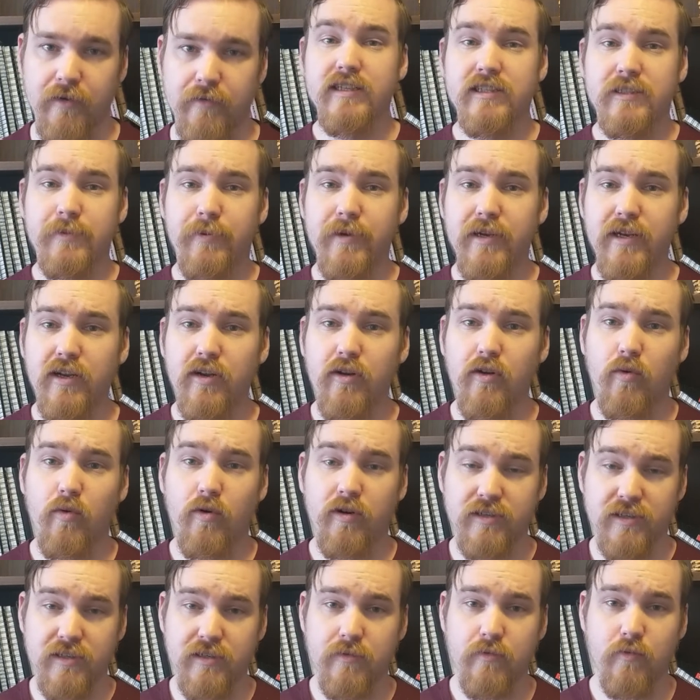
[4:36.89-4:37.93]
Depending on
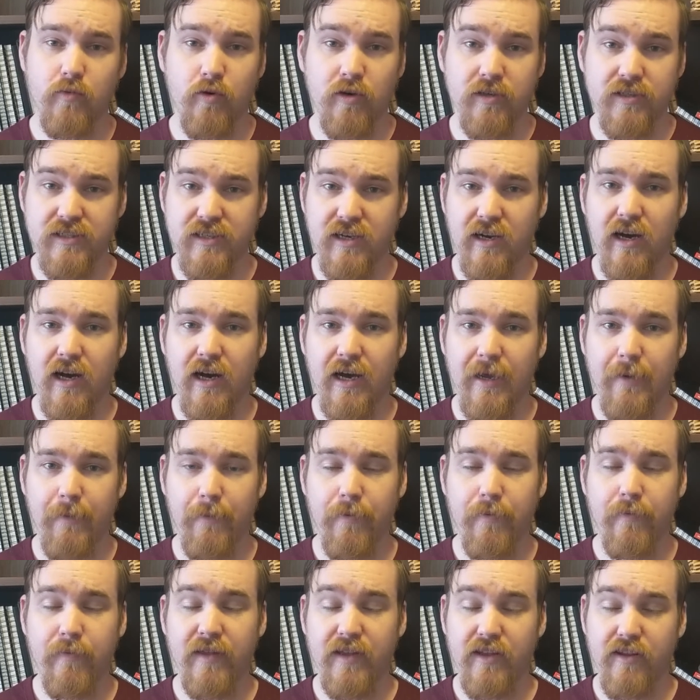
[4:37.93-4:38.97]
what type
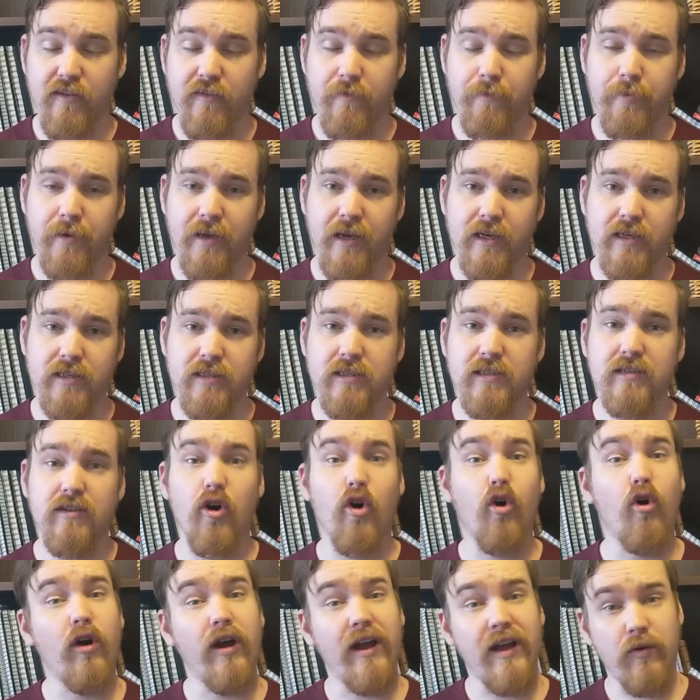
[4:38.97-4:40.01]
that you've picked
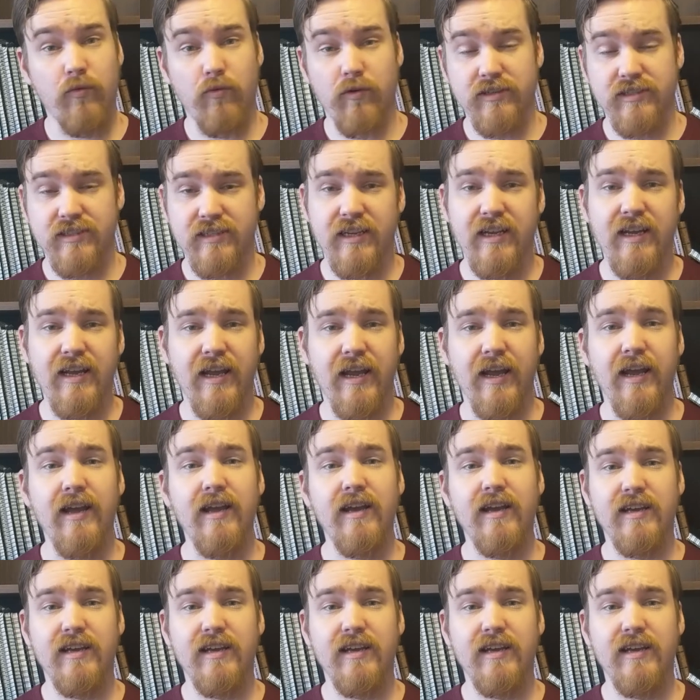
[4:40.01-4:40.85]
and what tier,